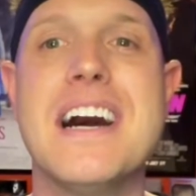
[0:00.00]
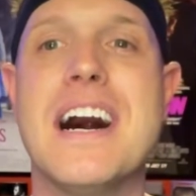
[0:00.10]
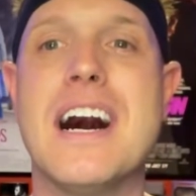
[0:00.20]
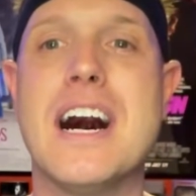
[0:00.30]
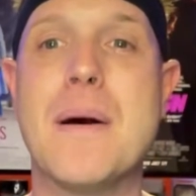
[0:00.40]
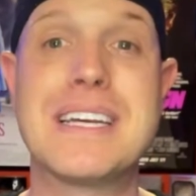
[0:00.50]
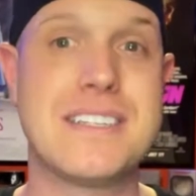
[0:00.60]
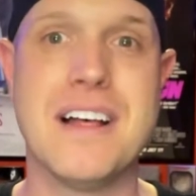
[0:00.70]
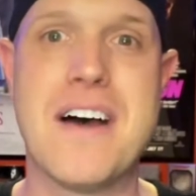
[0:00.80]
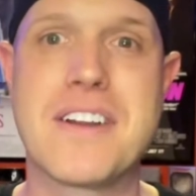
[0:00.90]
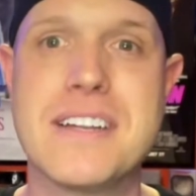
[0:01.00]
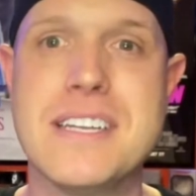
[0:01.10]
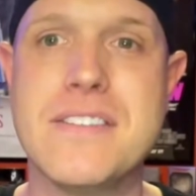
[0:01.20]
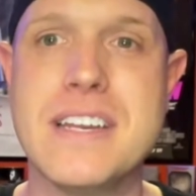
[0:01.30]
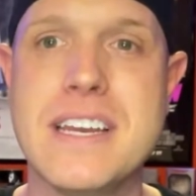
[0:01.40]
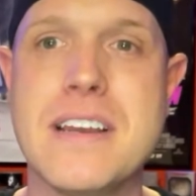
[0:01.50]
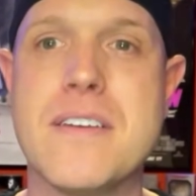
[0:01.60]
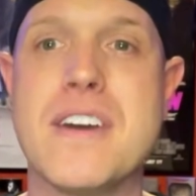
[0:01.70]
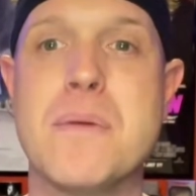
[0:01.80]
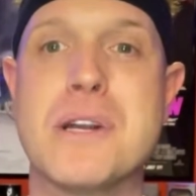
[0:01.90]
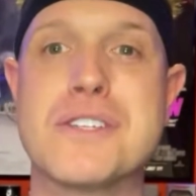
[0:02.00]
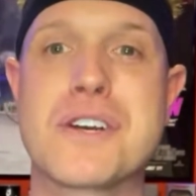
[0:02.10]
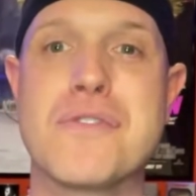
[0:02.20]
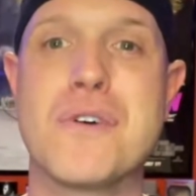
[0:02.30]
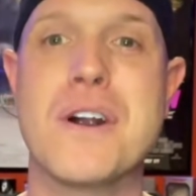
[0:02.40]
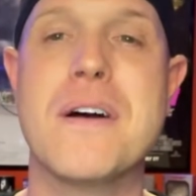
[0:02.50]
I still have it on DVD if anybody's looking for it.